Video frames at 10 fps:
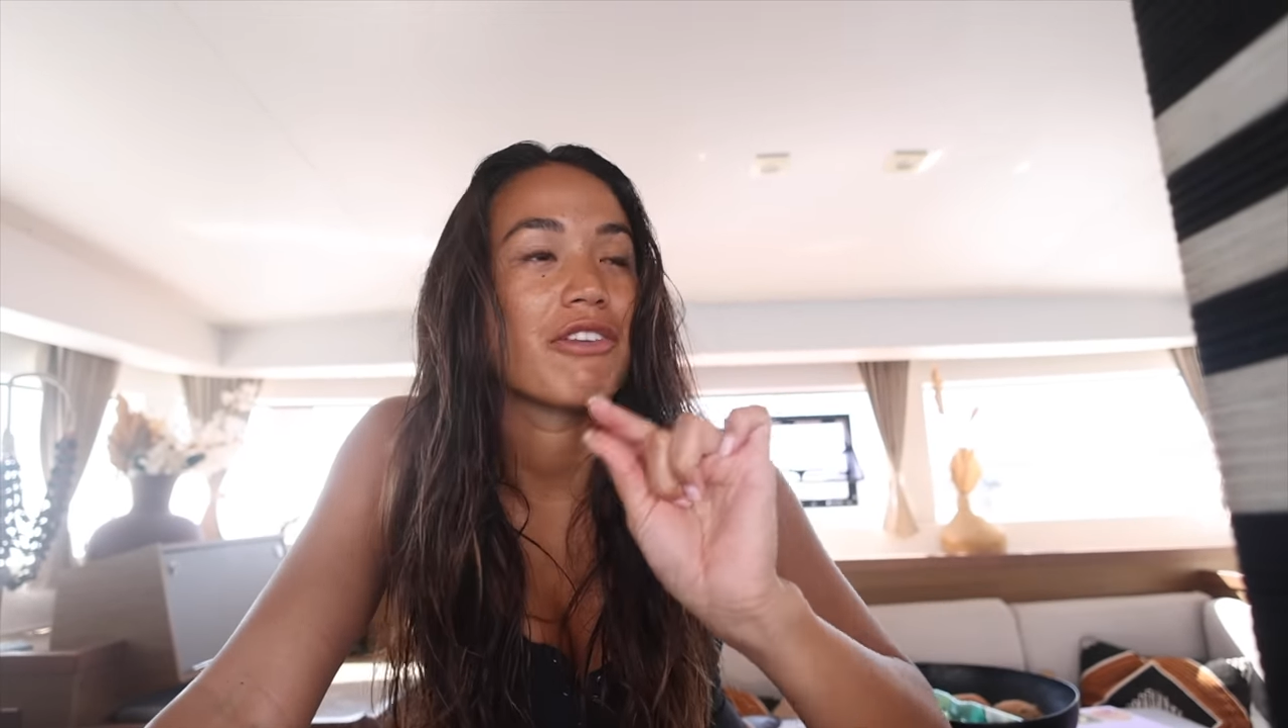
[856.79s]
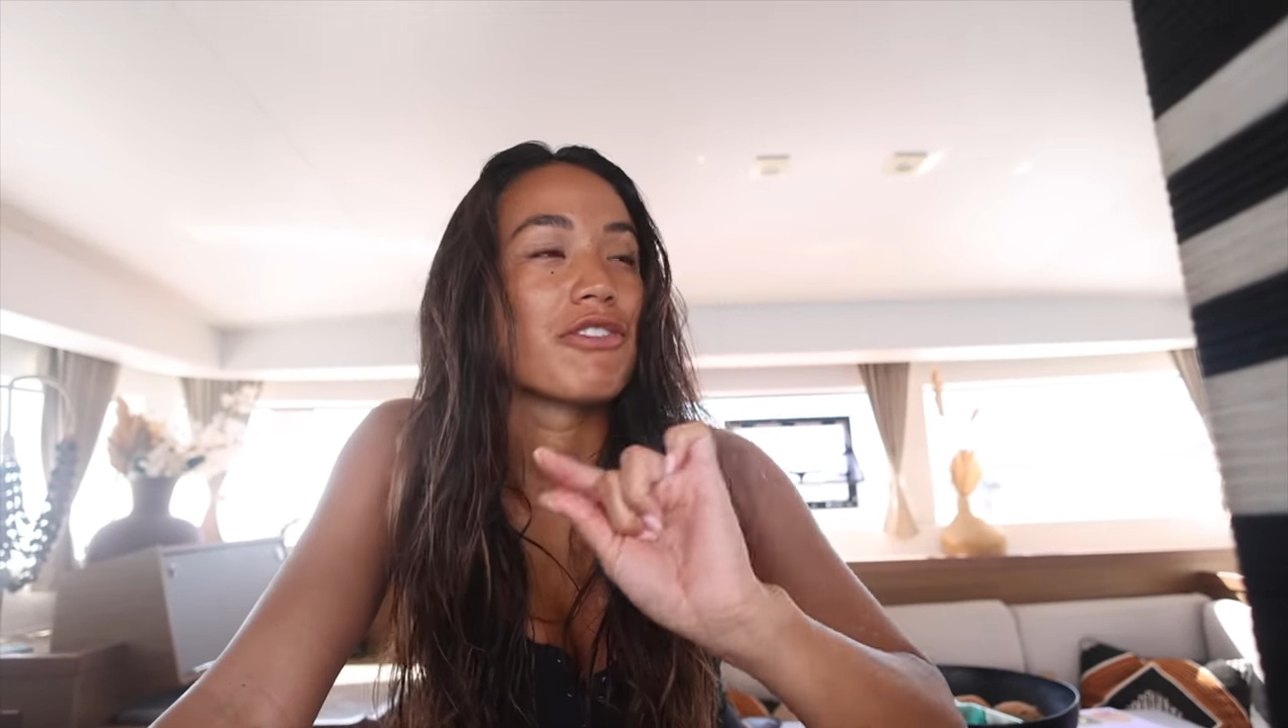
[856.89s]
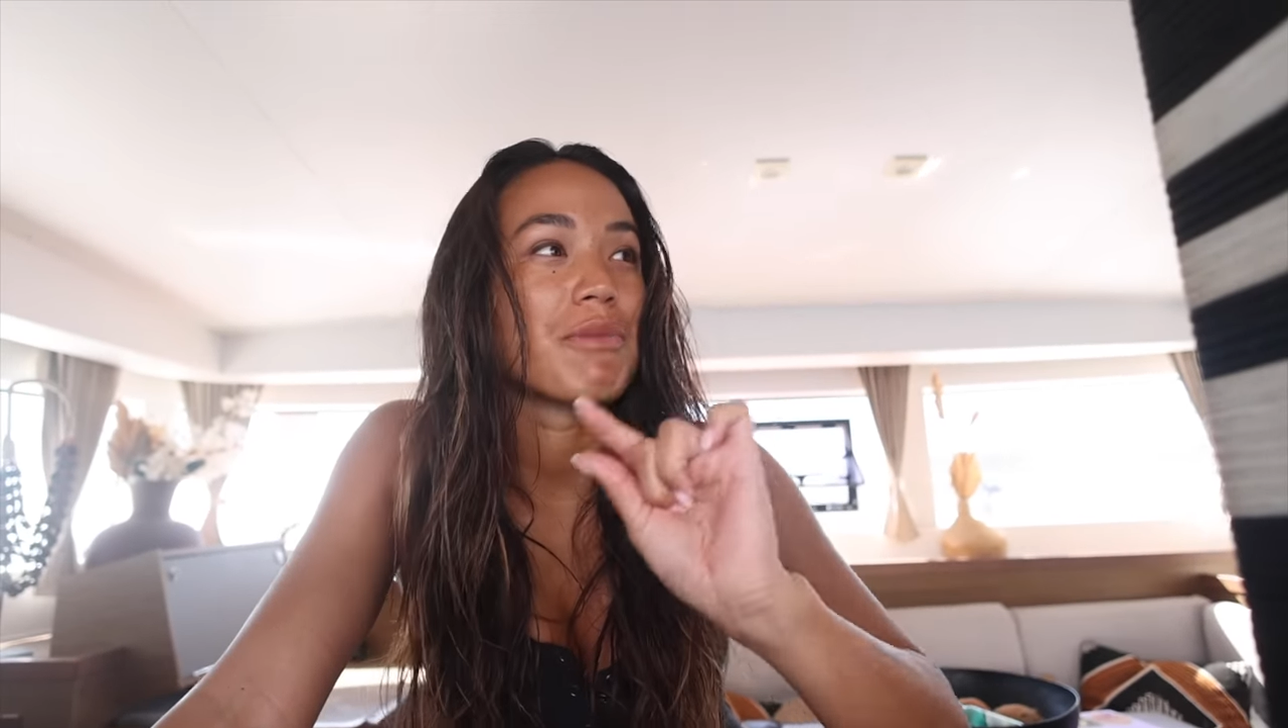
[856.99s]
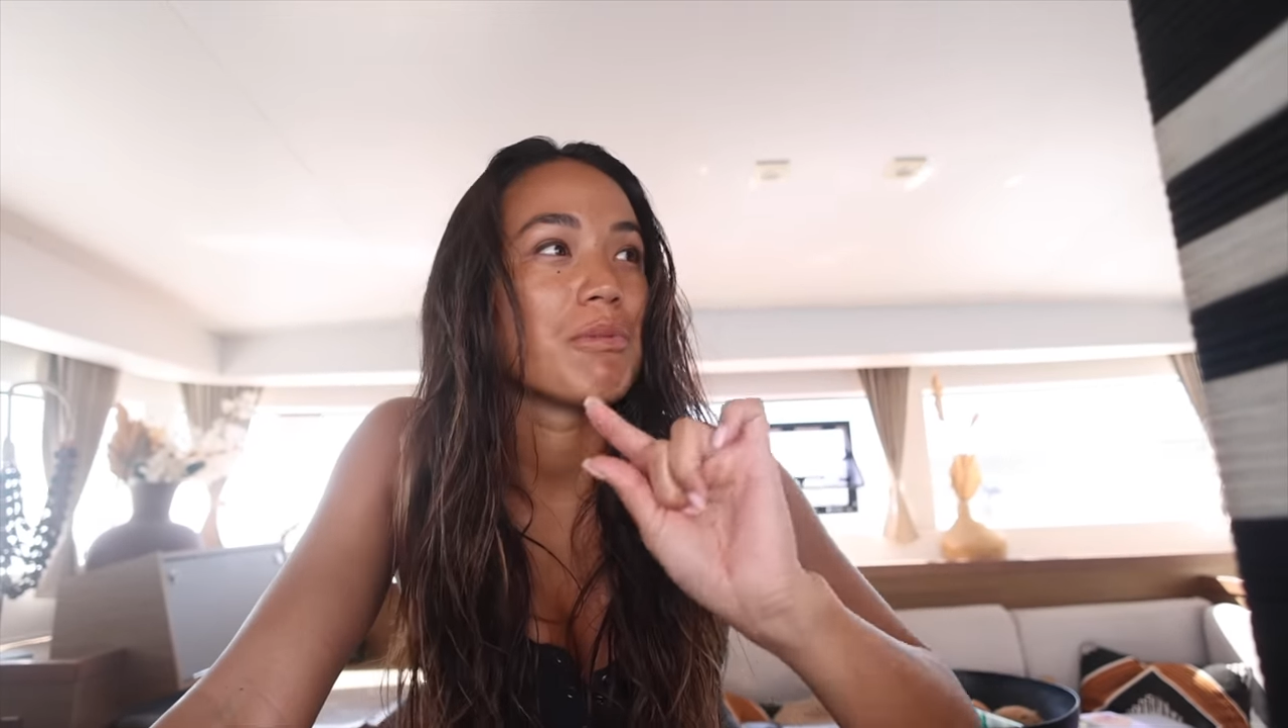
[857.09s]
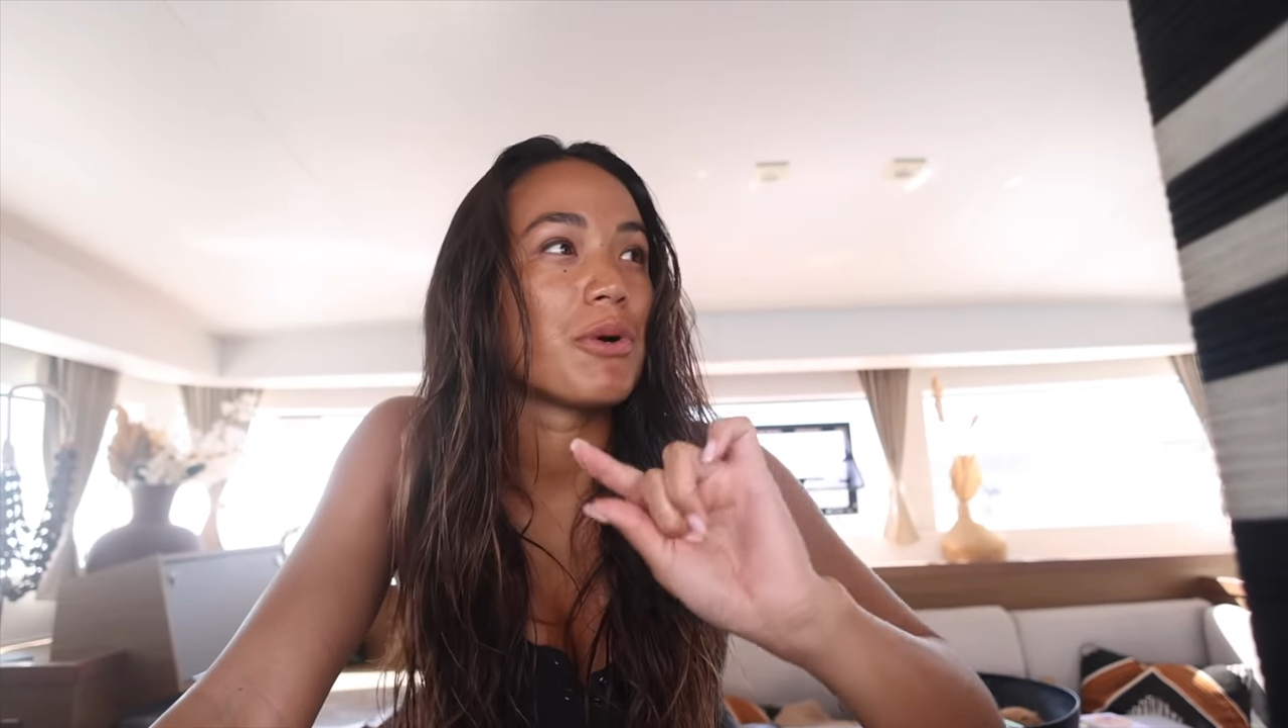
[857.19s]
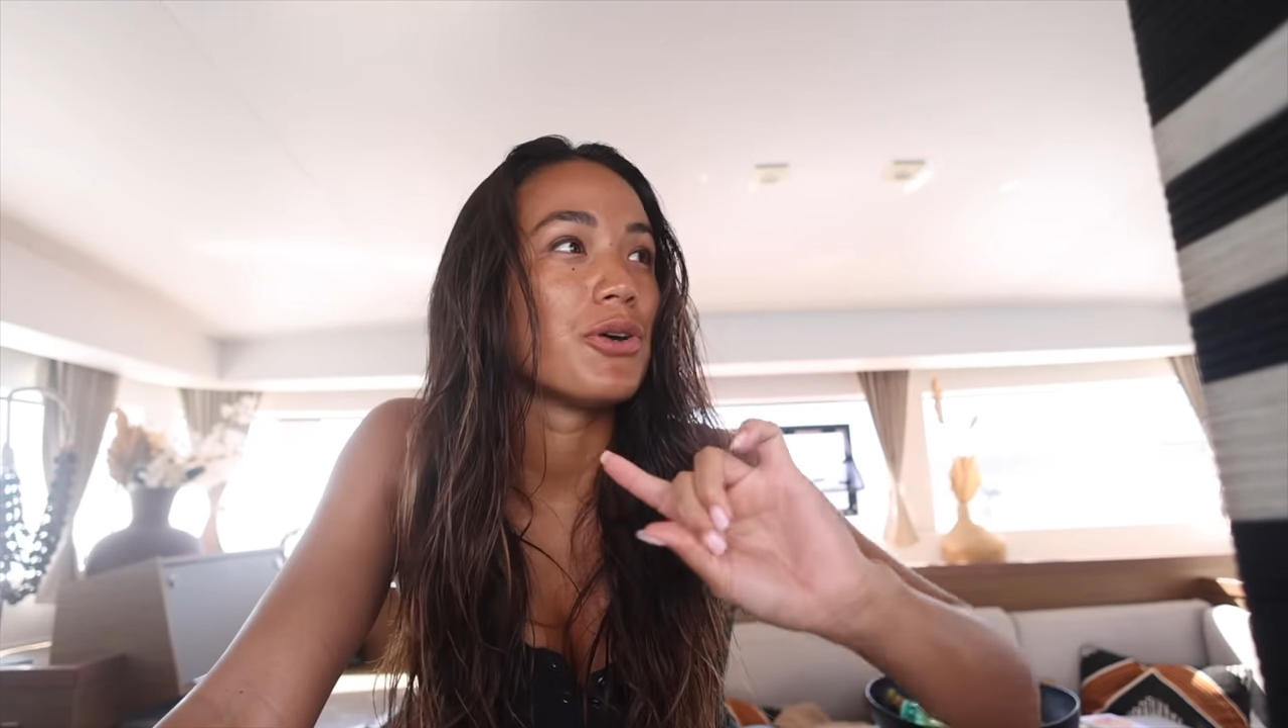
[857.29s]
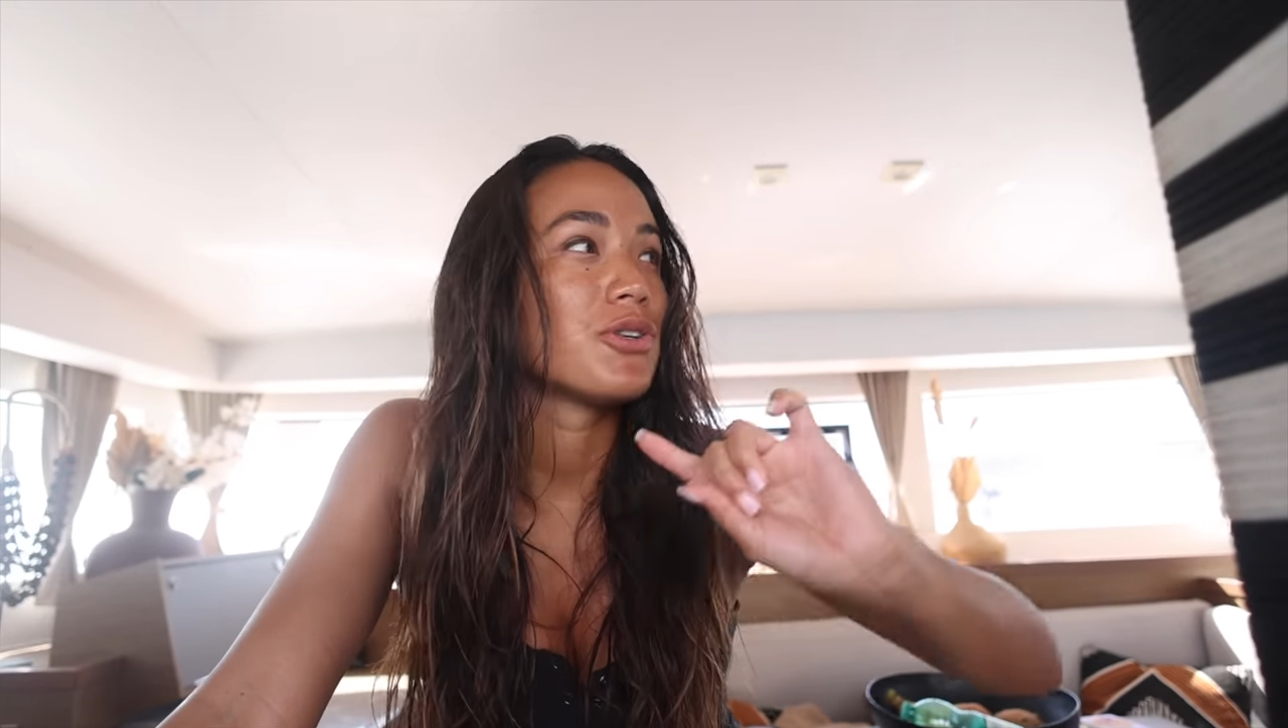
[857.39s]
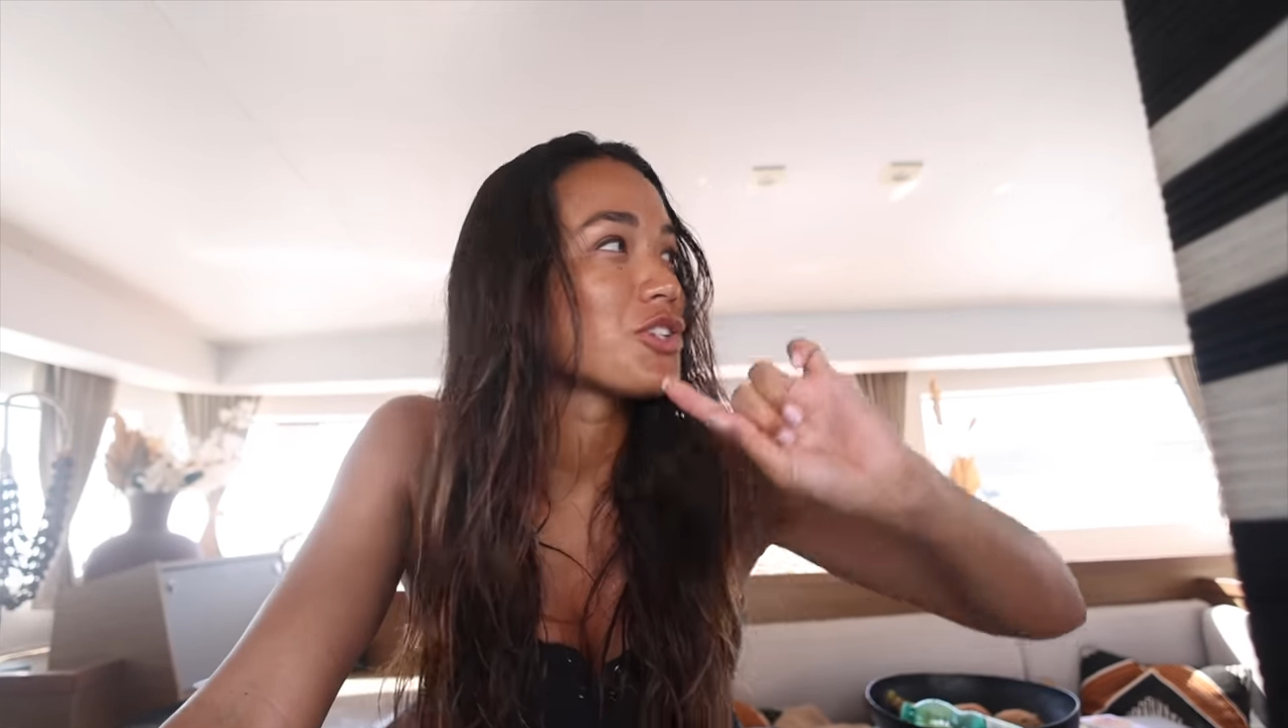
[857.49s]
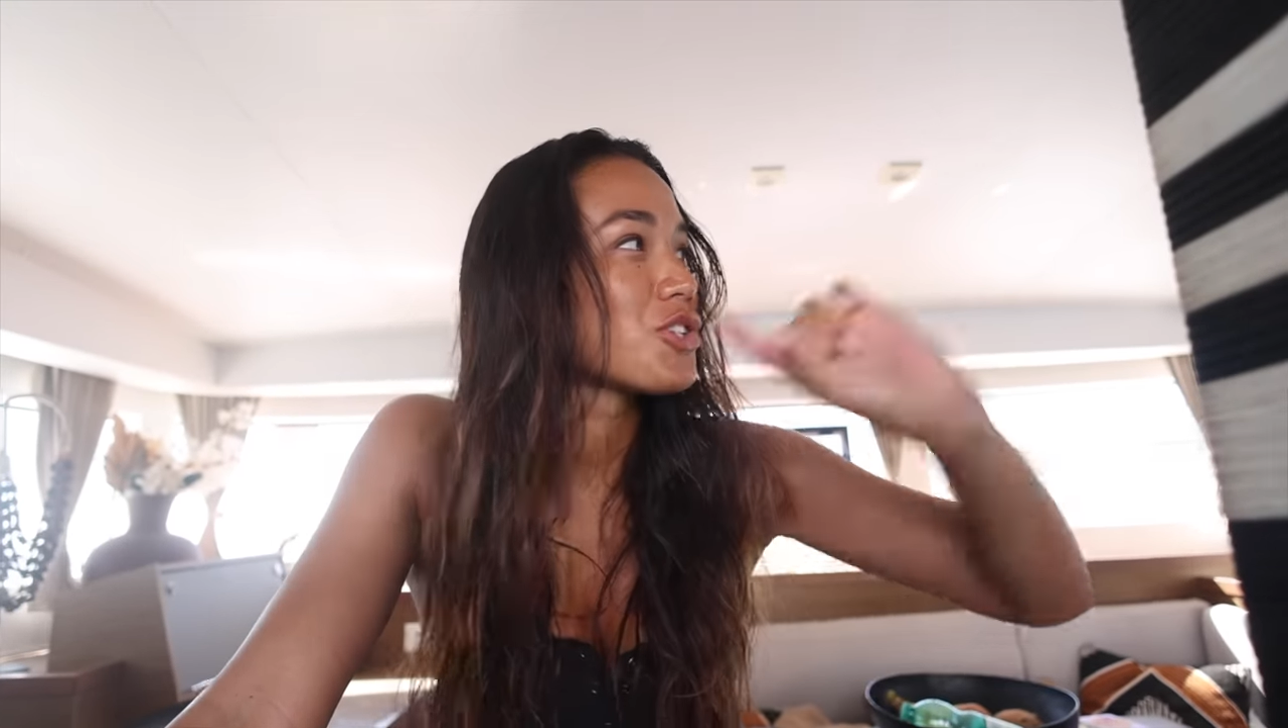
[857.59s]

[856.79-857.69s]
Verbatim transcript: from the boat